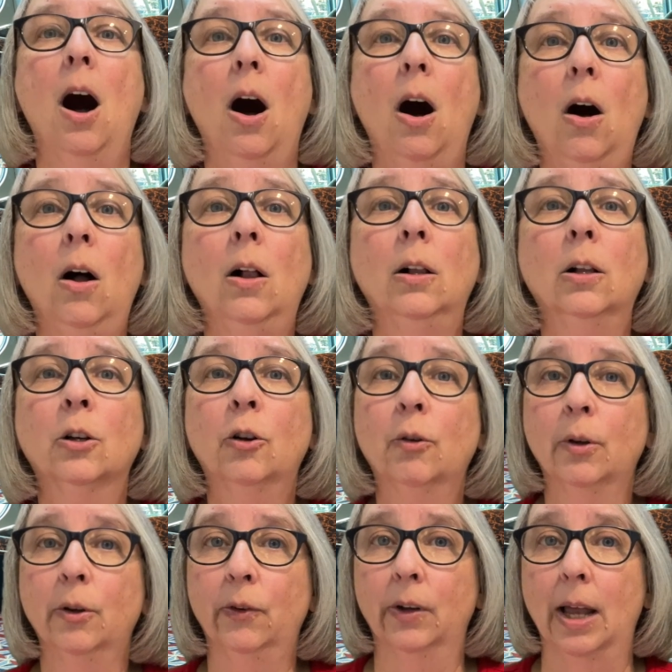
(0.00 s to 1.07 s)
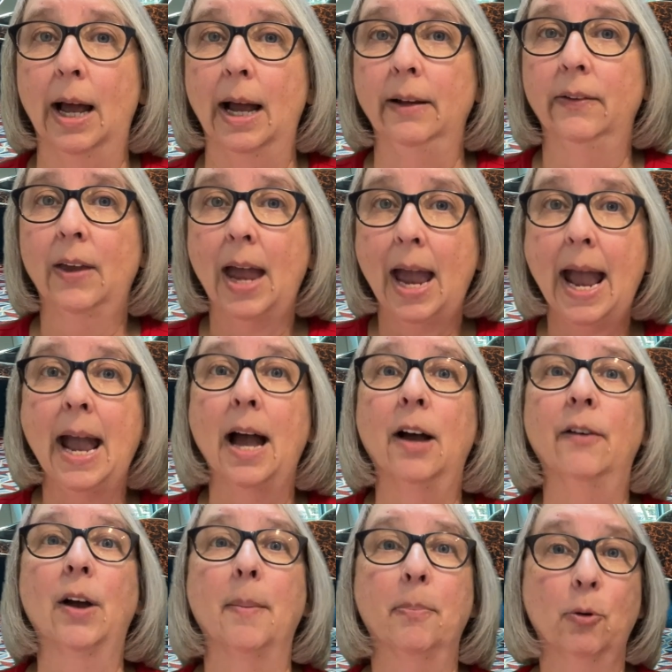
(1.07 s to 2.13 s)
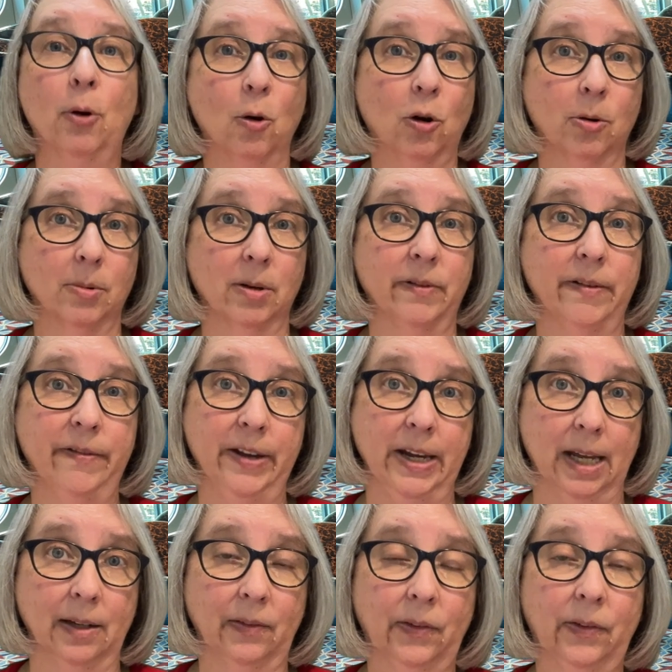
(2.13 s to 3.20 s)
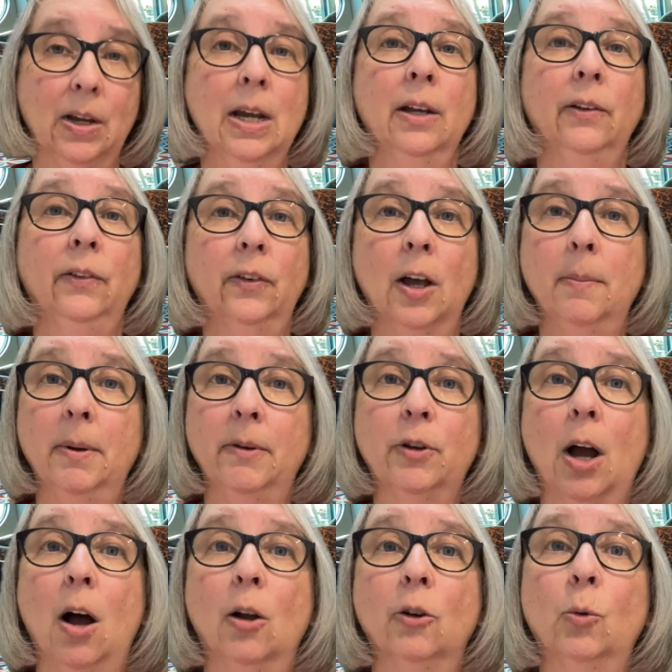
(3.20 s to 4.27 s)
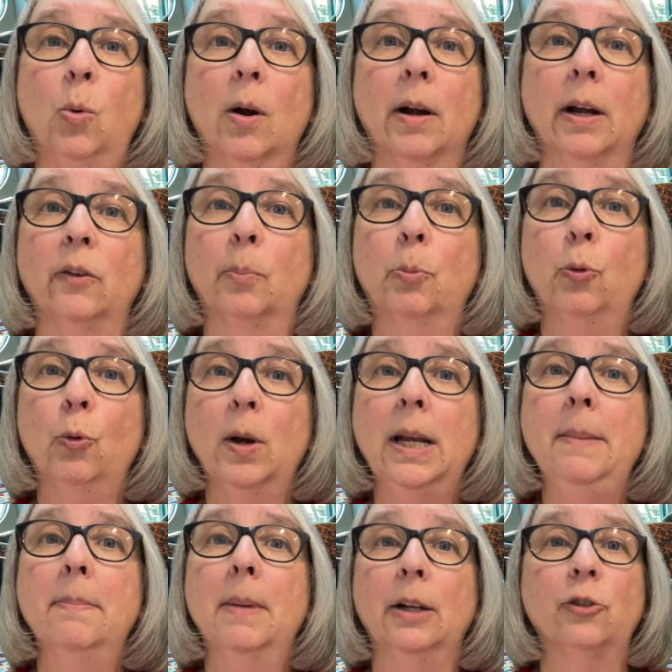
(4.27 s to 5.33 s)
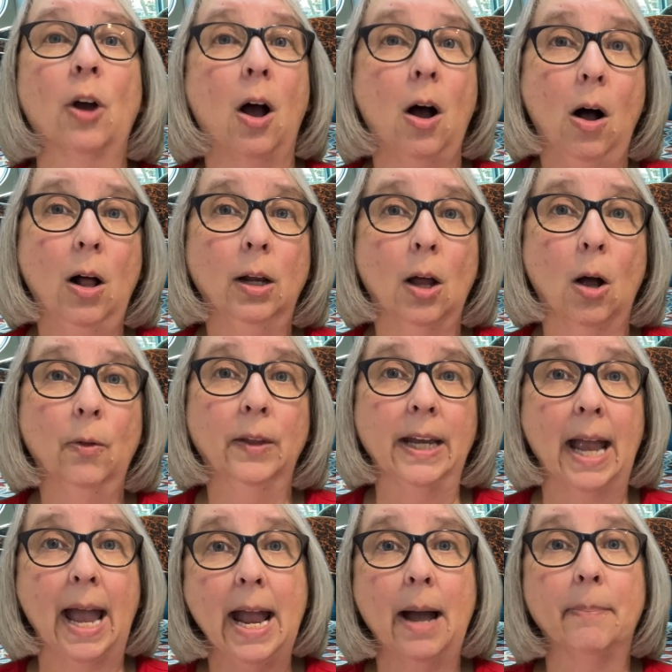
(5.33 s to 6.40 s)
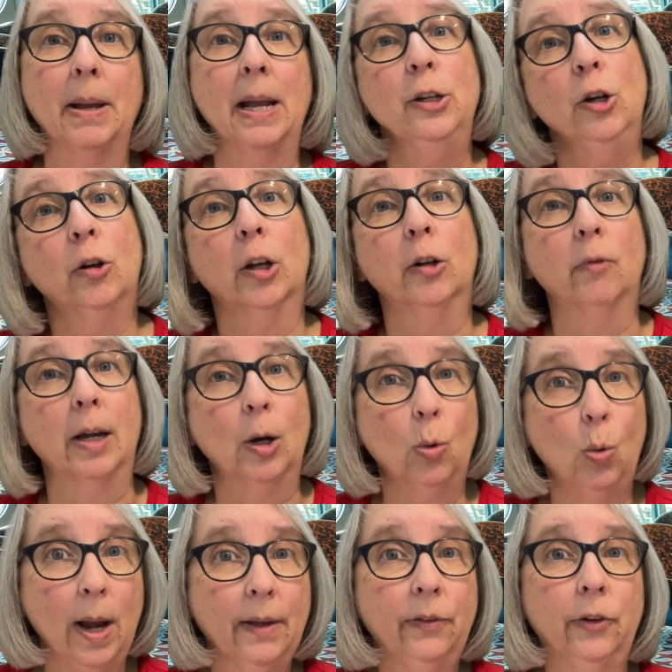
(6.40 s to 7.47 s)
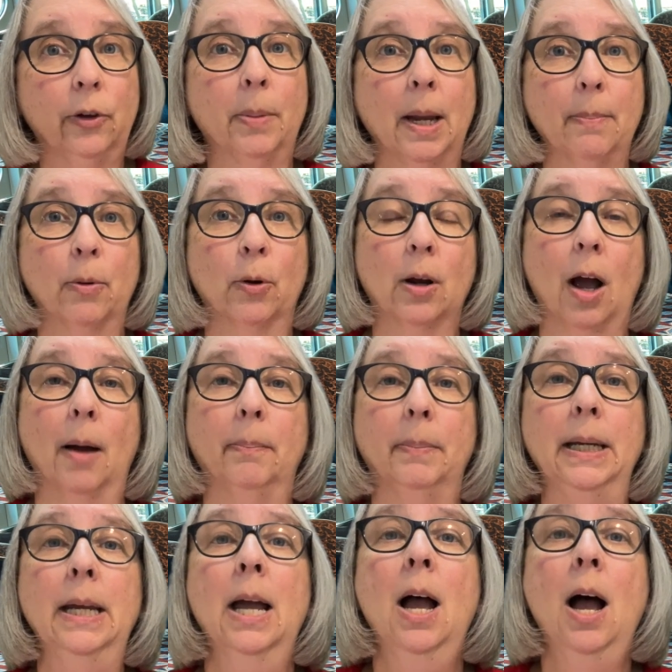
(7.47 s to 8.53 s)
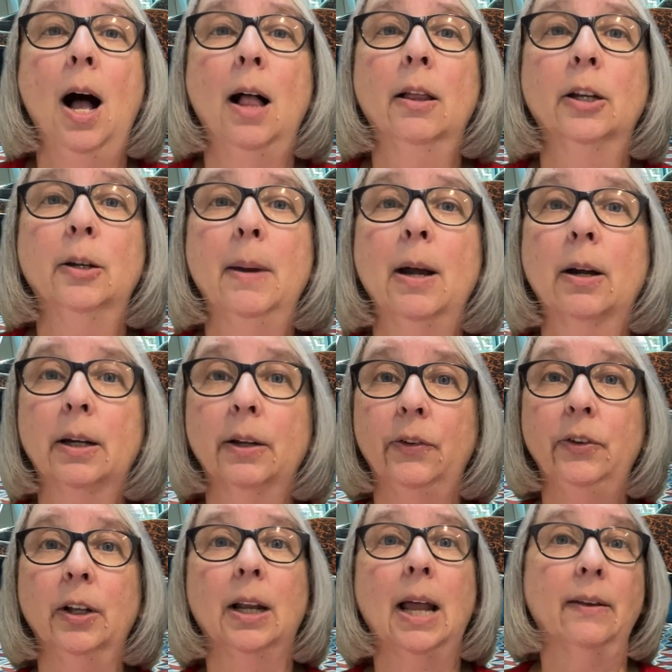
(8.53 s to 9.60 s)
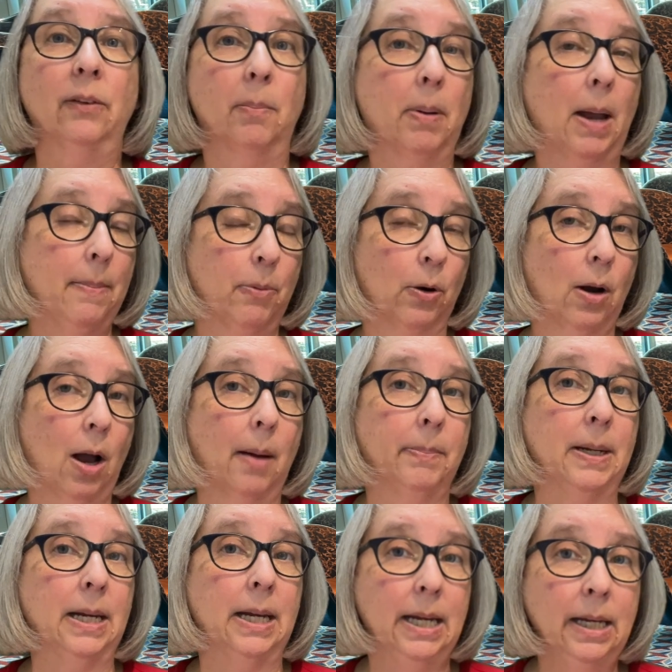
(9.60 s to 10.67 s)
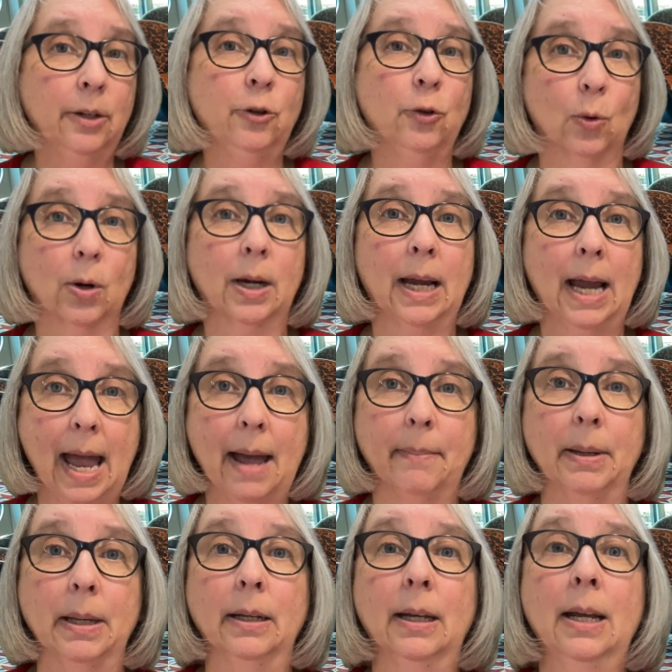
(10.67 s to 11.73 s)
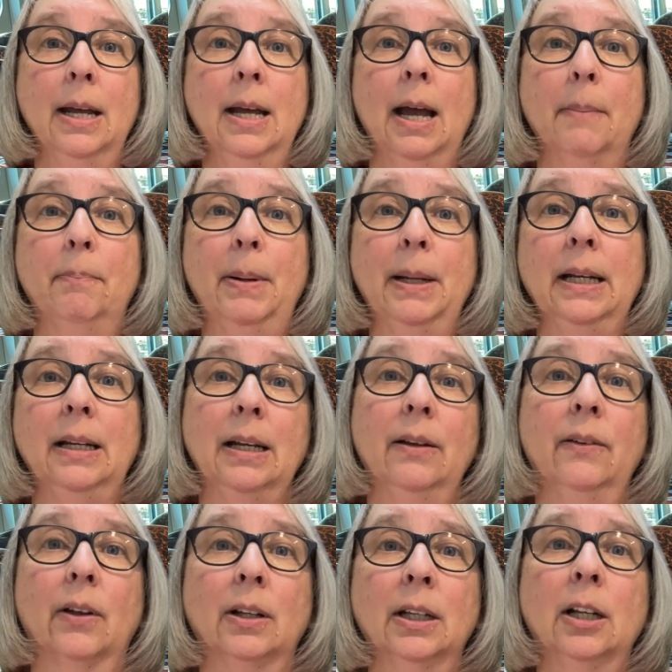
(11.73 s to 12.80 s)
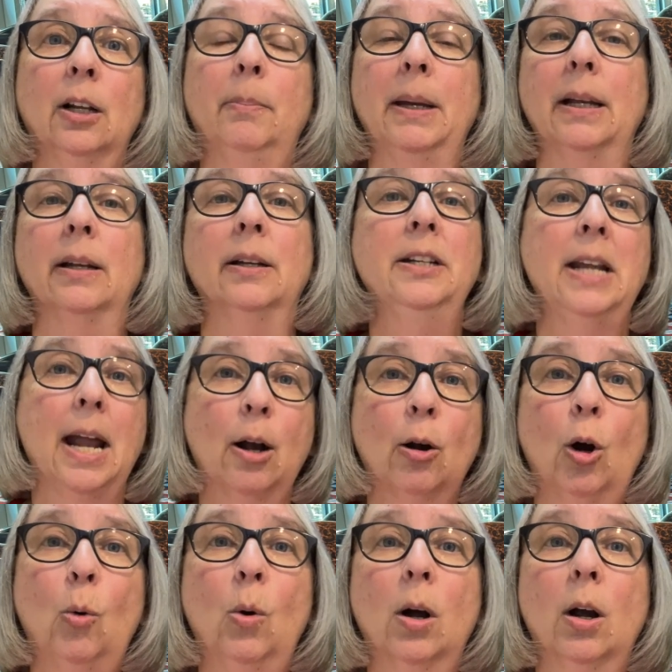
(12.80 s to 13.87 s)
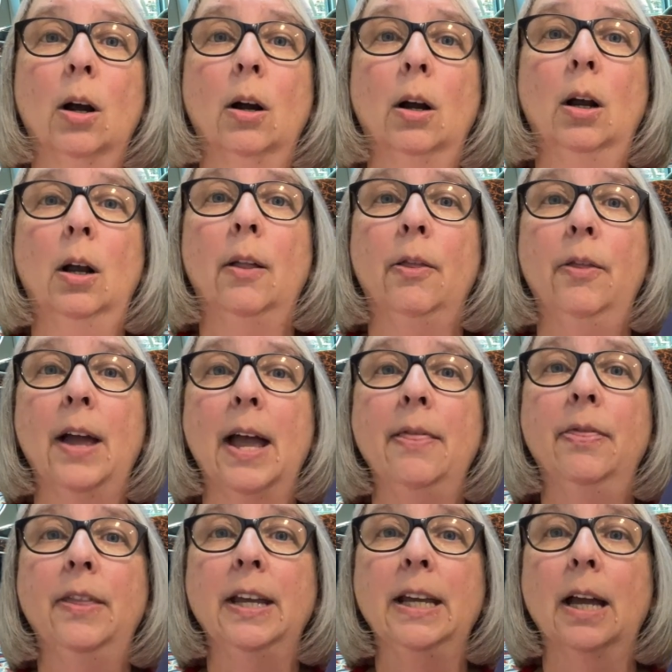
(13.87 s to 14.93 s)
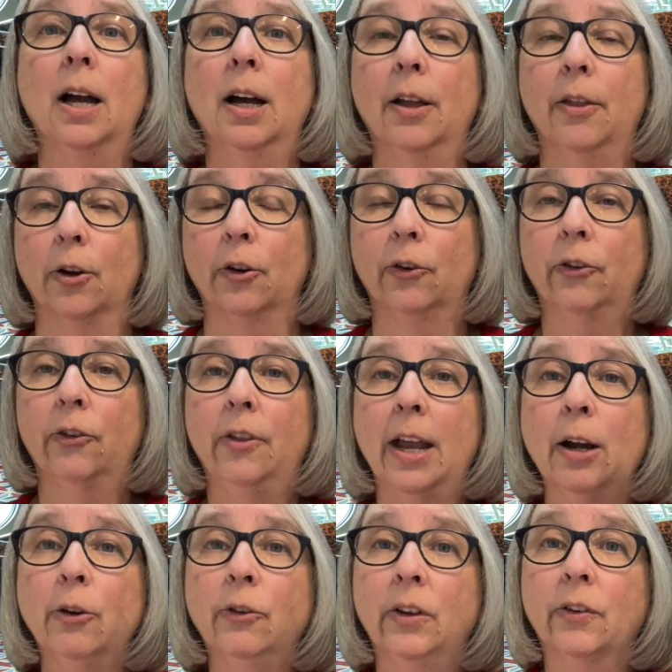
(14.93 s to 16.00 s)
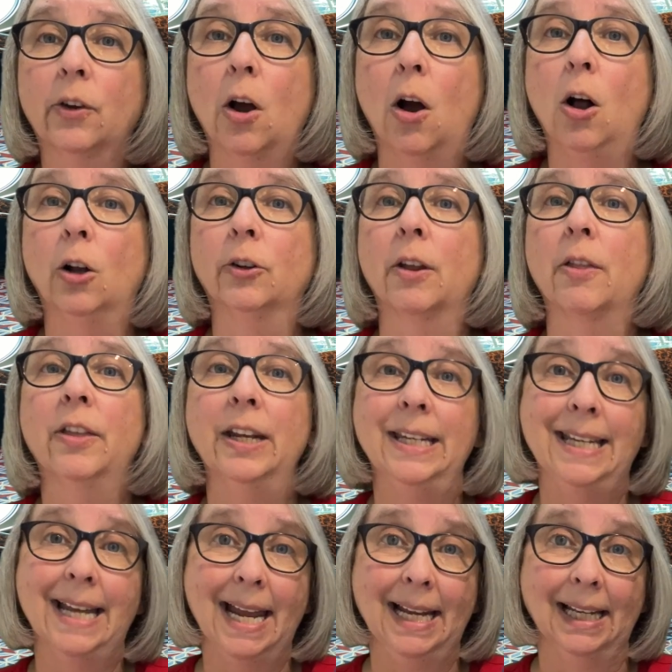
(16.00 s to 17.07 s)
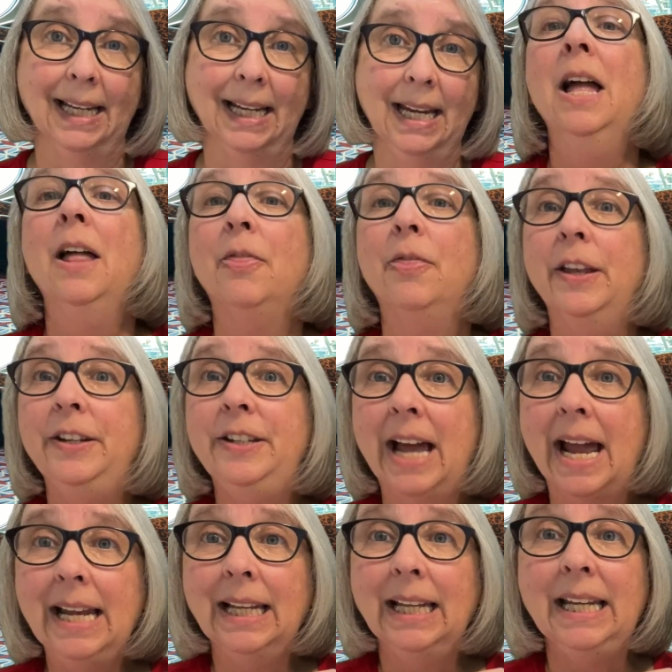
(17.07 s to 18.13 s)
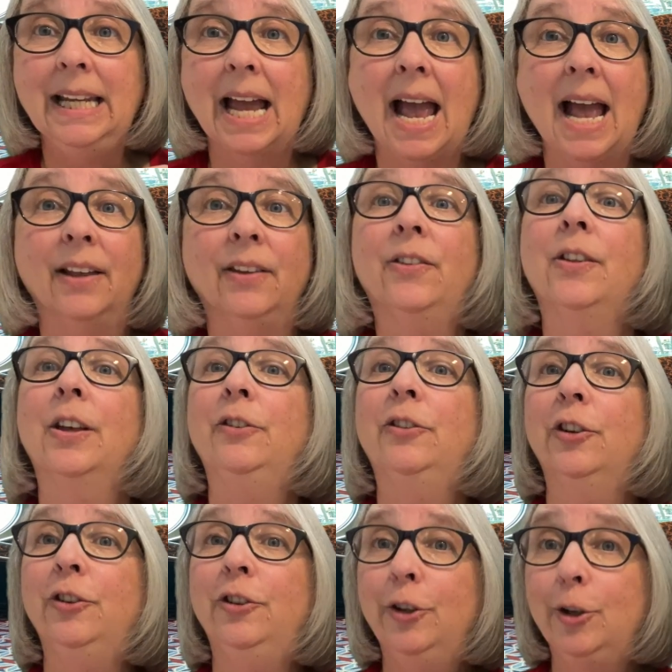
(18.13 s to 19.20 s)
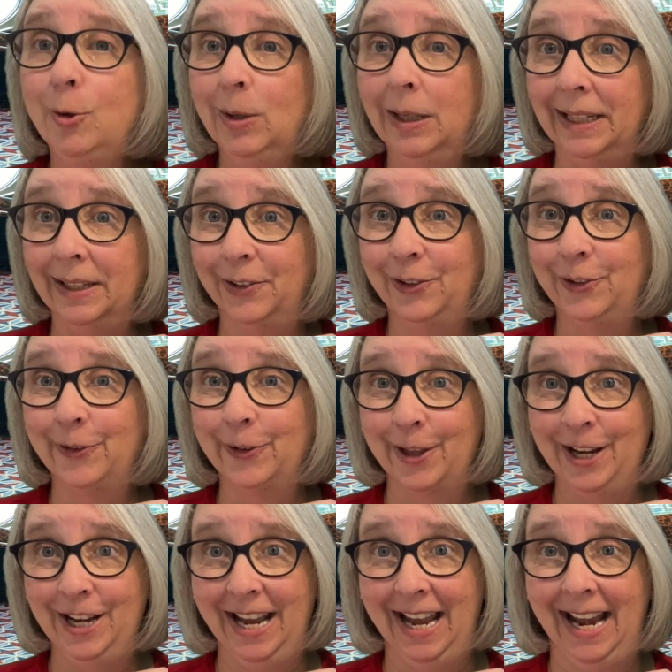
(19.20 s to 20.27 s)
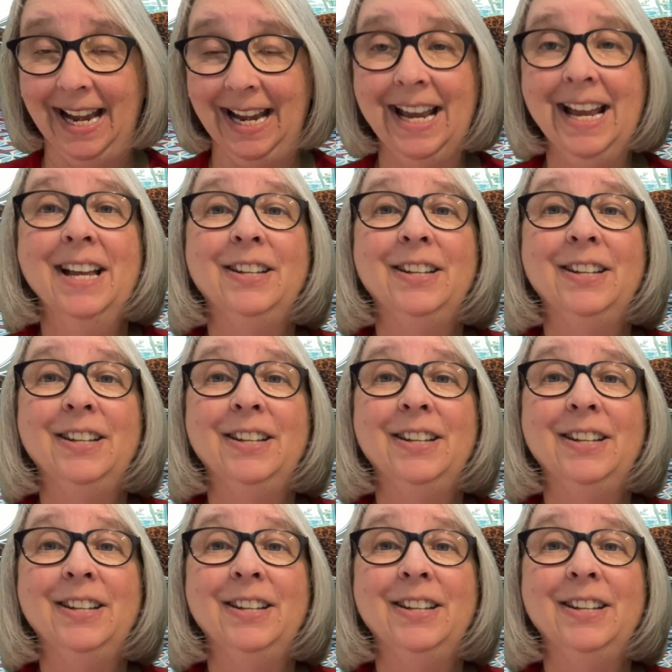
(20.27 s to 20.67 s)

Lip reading: All cruise lines have a program of events. Some have gone to where it's pretty much all on the app and you can request a paper copy. Holland America still has a paper copy in your cabin, but it is a little bit narrower than the others. Theirs is called the Daily. The Daily has the to-do list for the day.